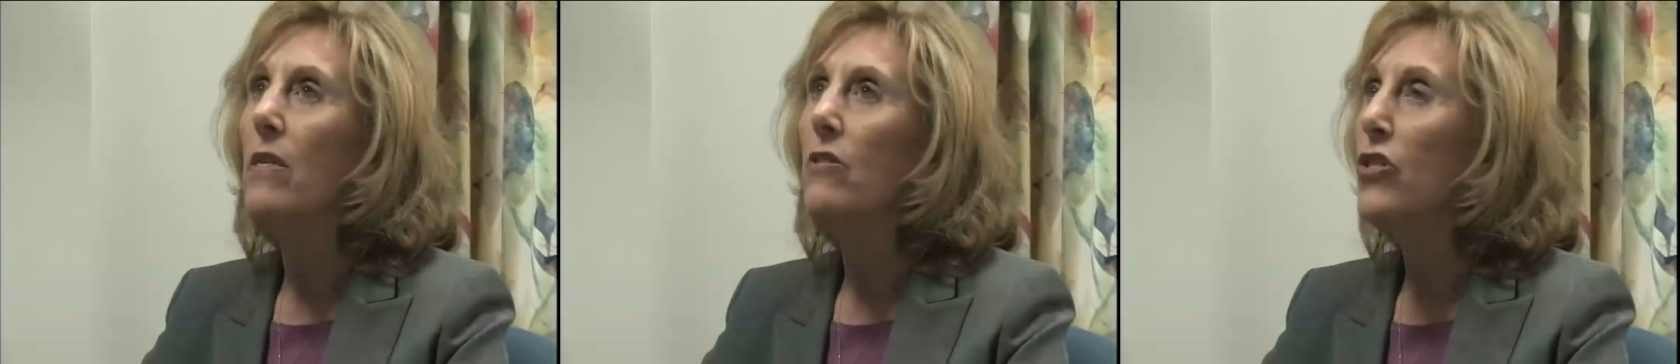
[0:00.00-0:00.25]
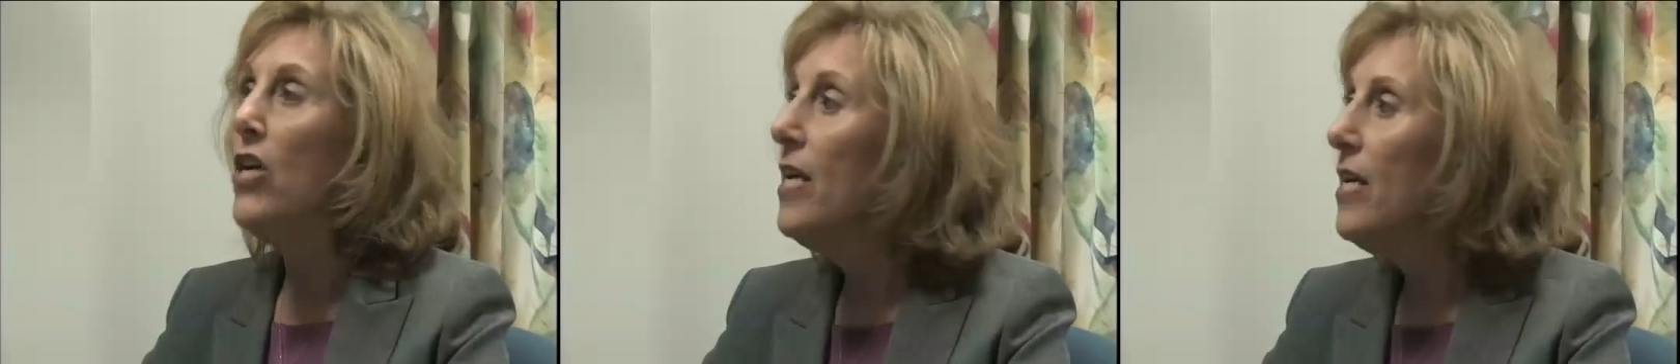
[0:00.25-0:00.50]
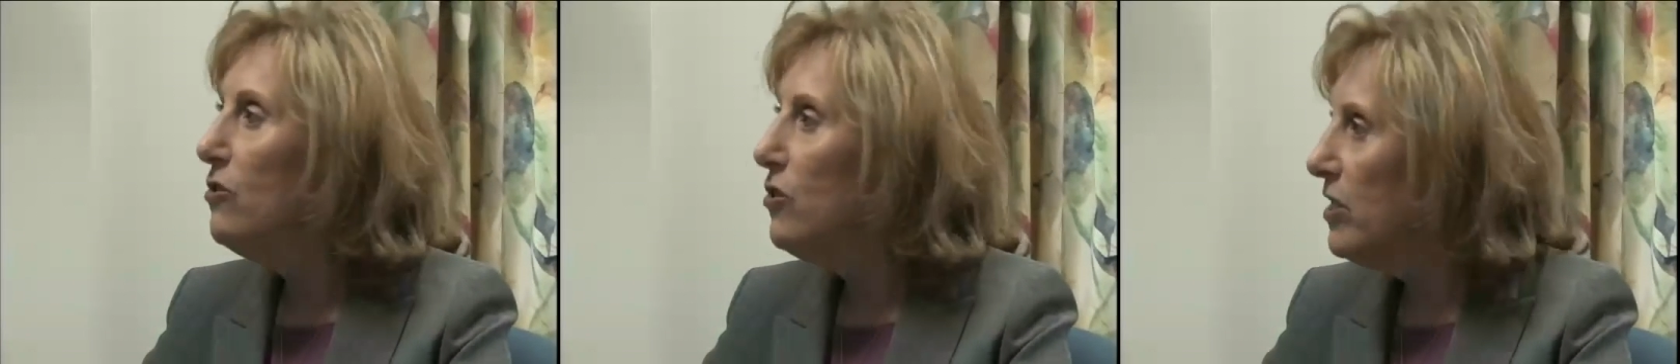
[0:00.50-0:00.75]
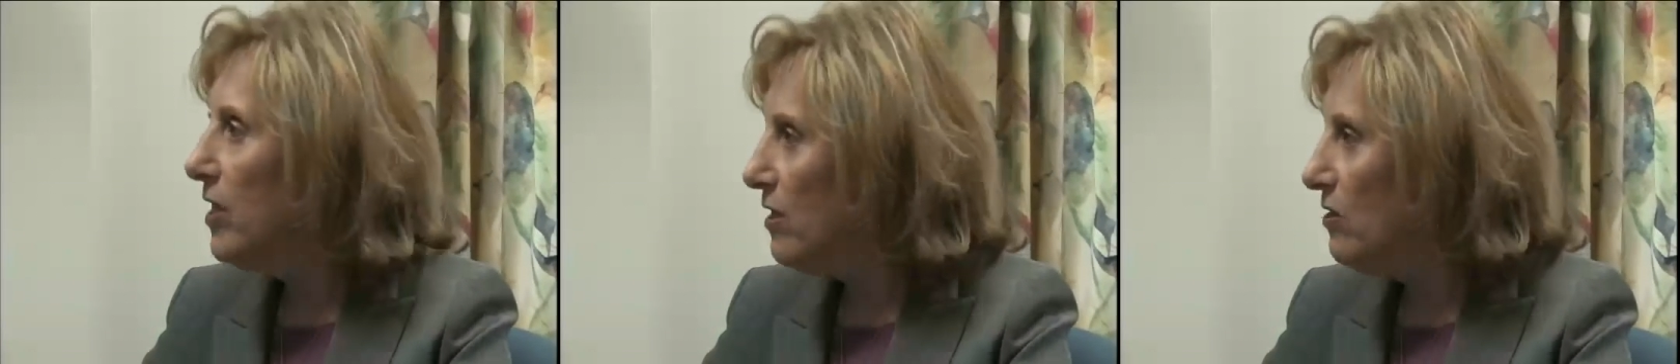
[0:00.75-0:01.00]
change
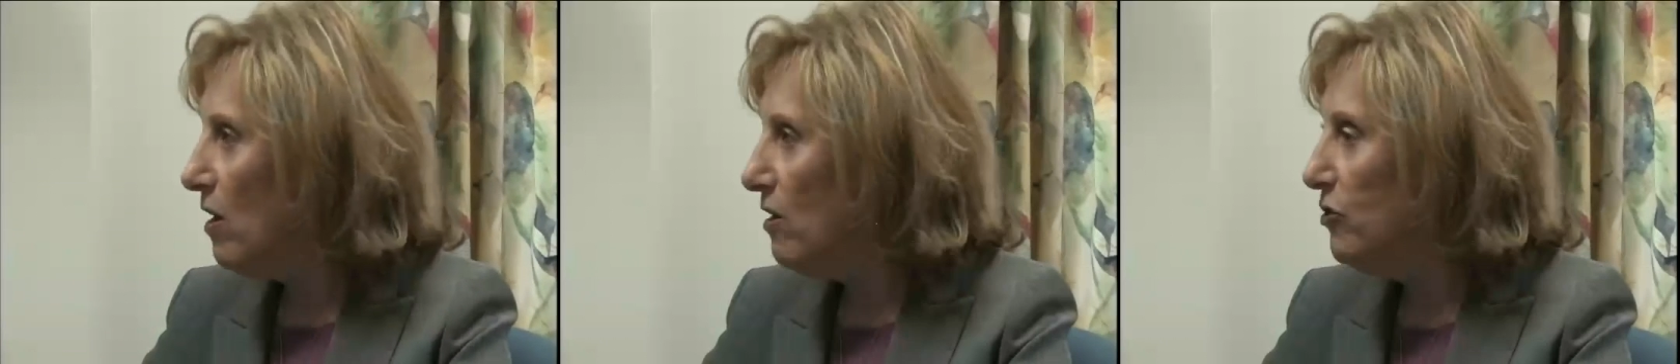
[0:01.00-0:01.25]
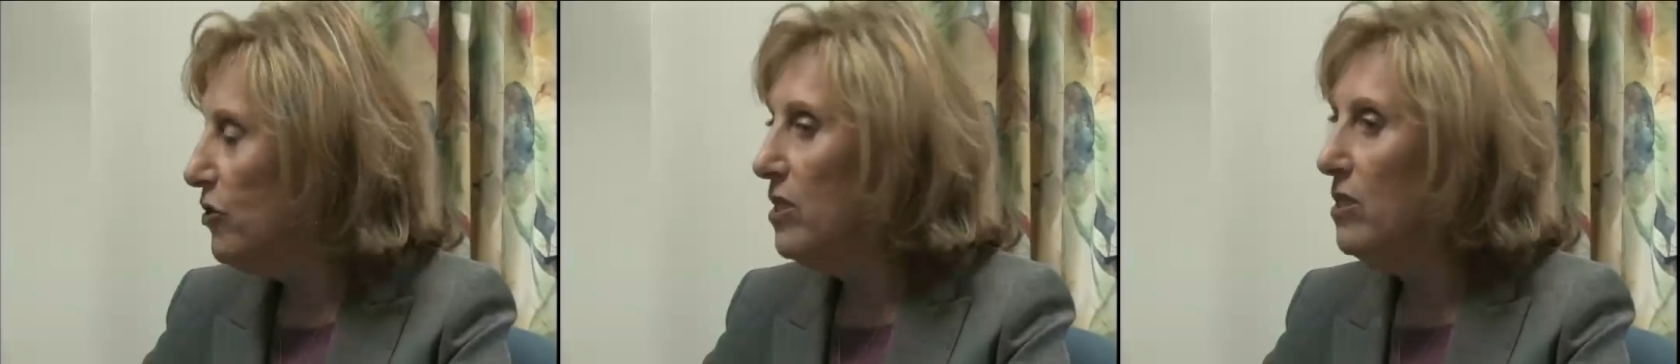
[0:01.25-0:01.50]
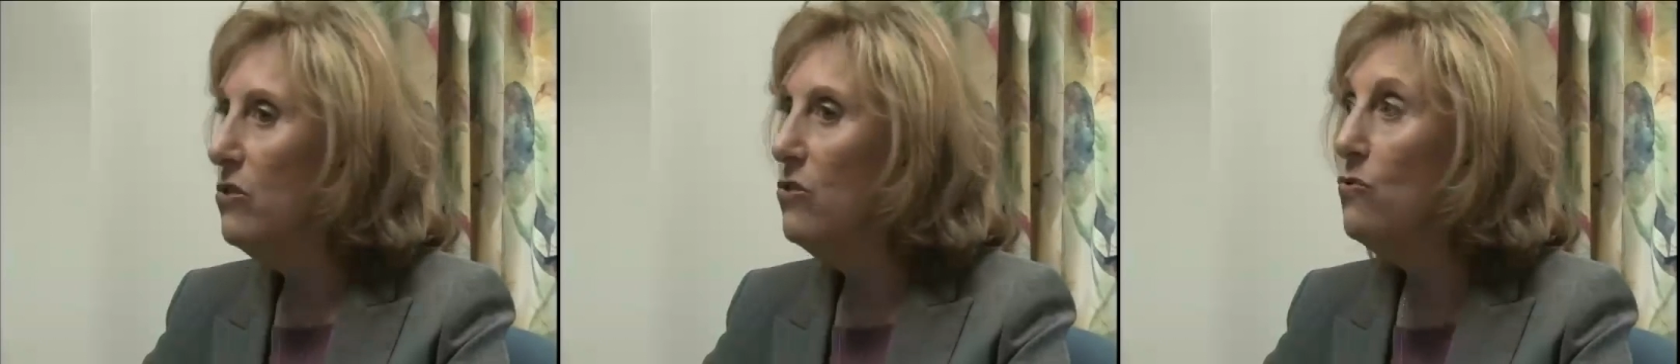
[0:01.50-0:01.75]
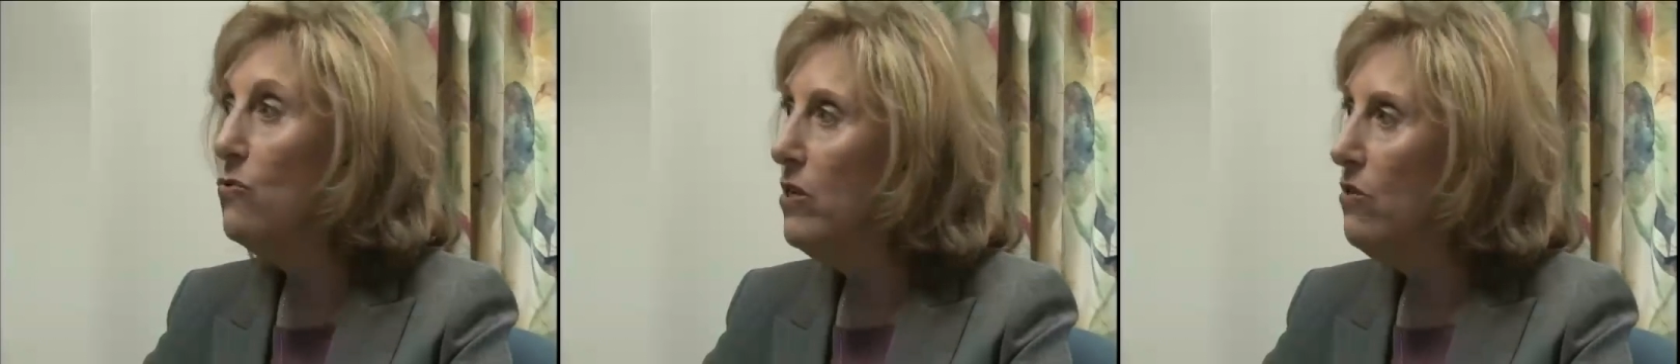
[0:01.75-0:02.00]
in technology, new